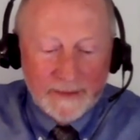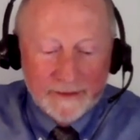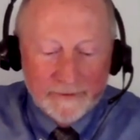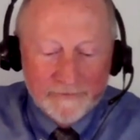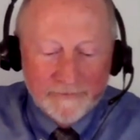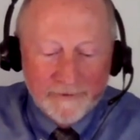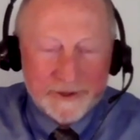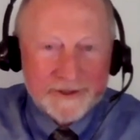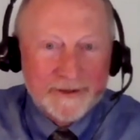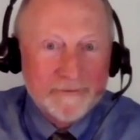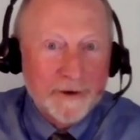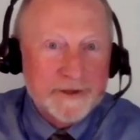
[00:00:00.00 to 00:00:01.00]

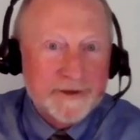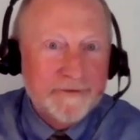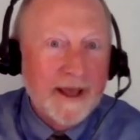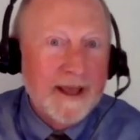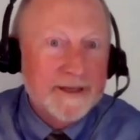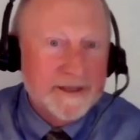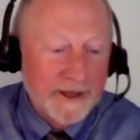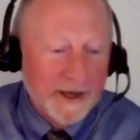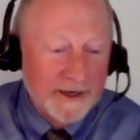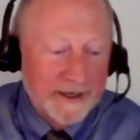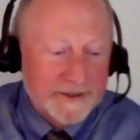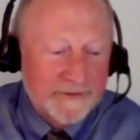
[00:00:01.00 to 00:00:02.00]
First phase, the
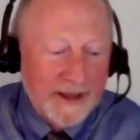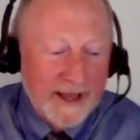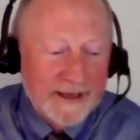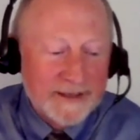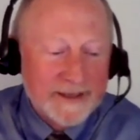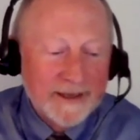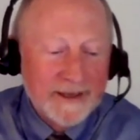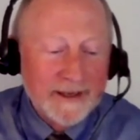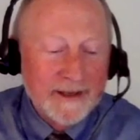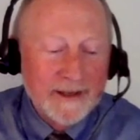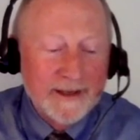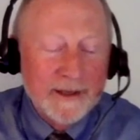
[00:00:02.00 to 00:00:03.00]
youngest phase,
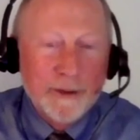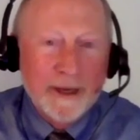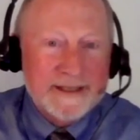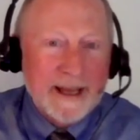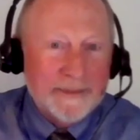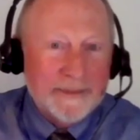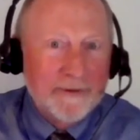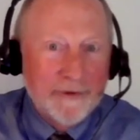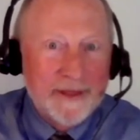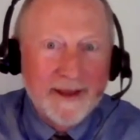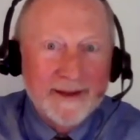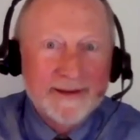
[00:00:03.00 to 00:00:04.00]
you accept
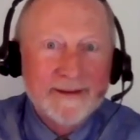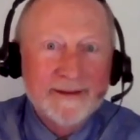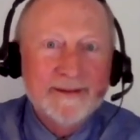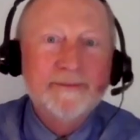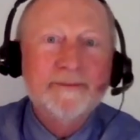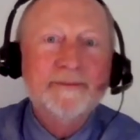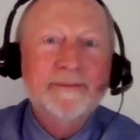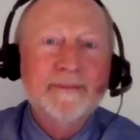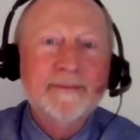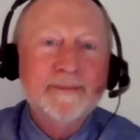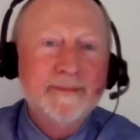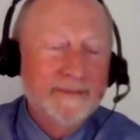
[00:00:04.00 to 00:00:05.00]
everything.
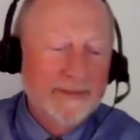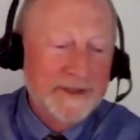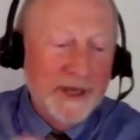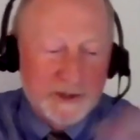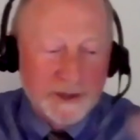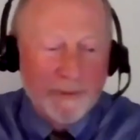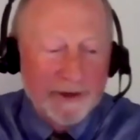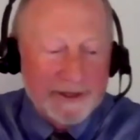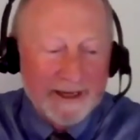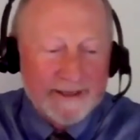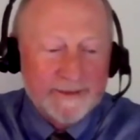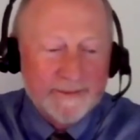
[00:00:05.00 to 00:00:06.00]
Teacher
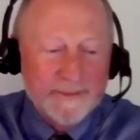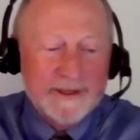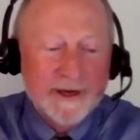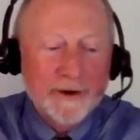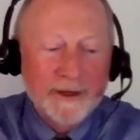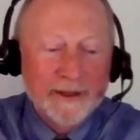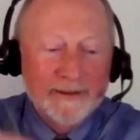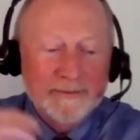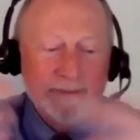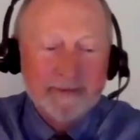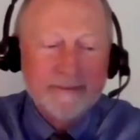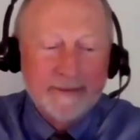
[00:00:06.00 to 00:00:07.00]
presents material,
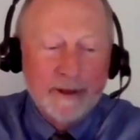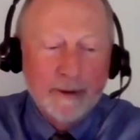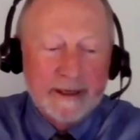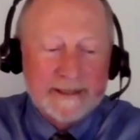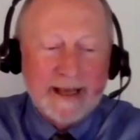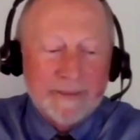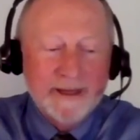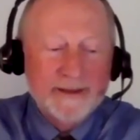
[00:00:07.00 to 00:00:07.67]
you accept it,